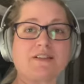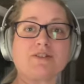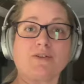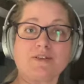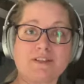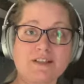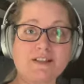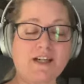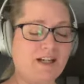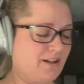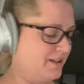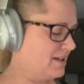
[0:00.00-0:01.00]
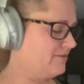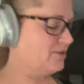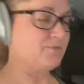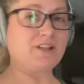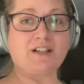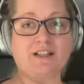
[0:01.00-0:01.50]
so it just got out of the oven.
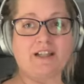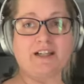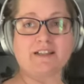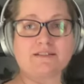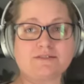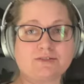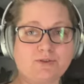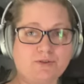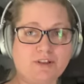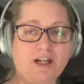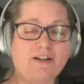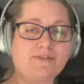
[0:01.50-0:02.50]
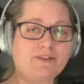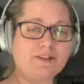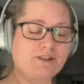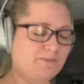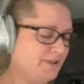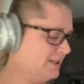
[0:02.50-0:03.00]
I'm going to let it cool off for a
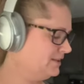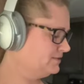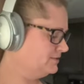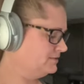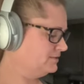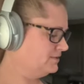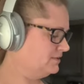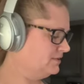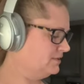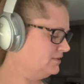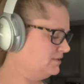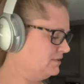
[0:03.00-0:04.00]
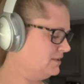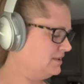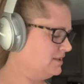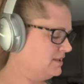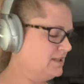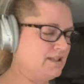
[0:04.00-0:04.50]
little bit.
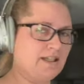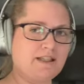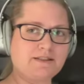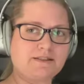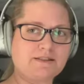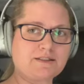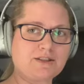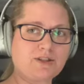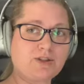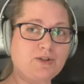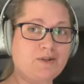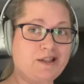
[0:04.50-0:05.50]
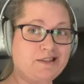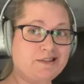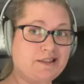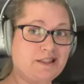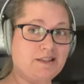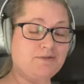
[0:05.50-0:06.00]
It's
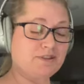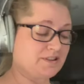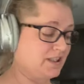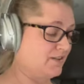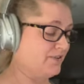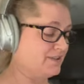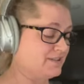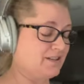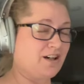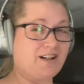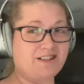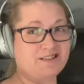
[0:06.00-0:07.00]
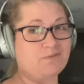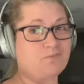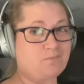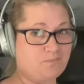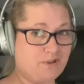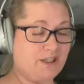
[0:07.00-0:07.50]
crusty. We'll see if it's hard as a
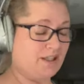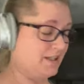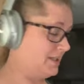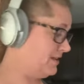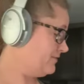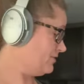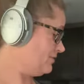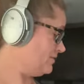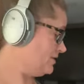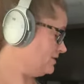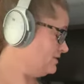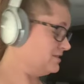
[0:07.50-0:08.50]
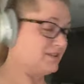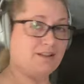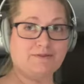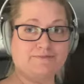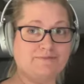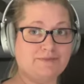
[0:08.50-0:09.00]
brick afterwards.
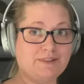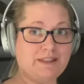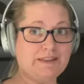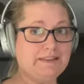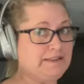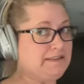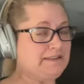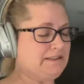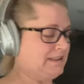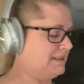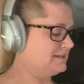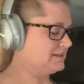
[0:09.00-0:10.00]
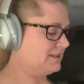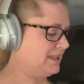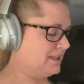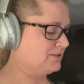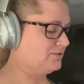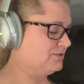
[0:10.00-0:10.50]
So let's
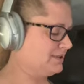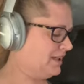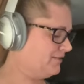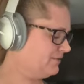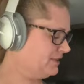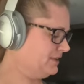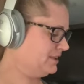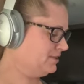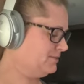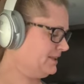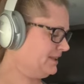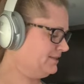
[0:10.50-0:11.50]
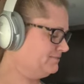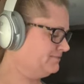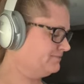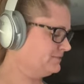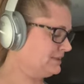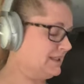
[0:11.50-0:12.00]
let it cool down for a little bit
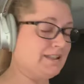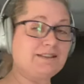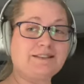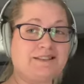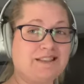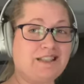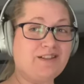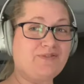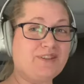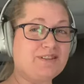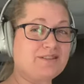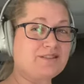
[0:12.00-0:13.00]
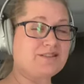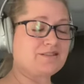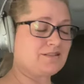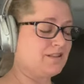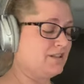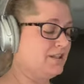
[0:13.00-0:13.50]
and see if
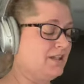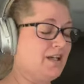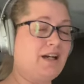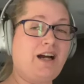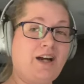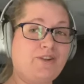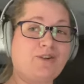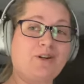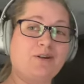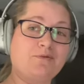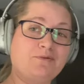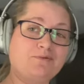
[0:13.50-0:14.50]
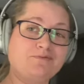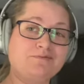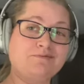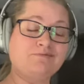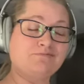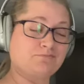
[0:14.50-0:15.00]
it's either a
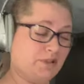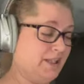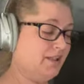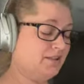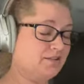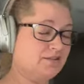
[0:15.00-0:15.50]
brick